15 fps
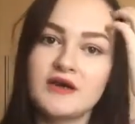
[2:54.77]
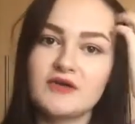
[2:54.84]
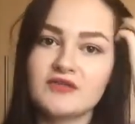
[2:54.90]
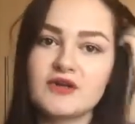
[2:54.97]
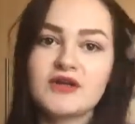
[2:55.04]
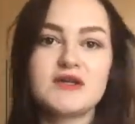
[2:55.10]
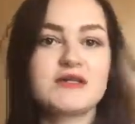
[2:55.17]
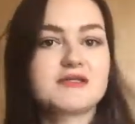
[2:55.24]
of
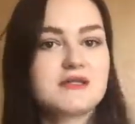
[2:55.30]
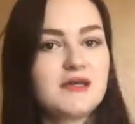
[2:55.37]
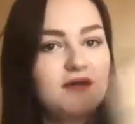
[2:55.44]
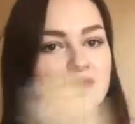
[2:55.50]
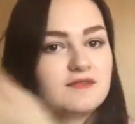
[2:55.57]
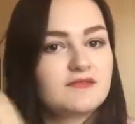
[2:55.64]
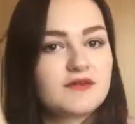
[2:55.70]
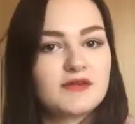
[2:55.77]
cutting
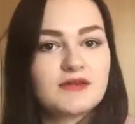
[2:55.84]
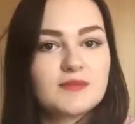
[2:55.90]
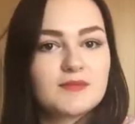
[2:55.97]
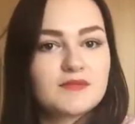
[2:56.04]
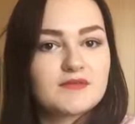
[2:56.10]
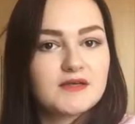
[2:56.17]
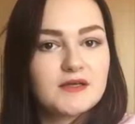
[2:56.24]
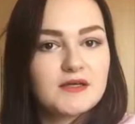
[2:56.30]
yourself, and that
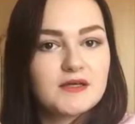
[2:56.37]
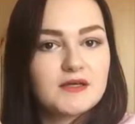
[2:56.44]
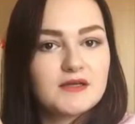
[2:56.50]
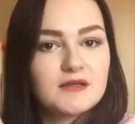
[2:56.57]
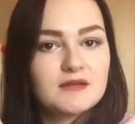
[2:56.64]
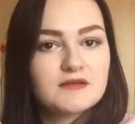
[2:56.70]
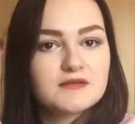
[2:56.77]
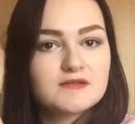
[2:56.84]
bit of hair
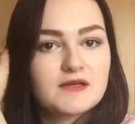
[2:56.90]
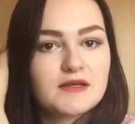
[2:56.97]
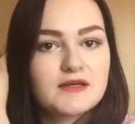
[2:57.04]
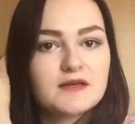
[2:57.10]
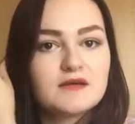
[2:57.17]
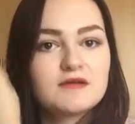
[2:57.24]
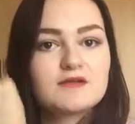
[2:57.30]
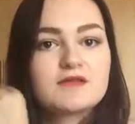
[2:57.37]
needs to back
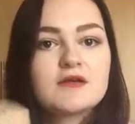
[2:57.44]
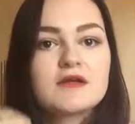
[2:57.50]
off.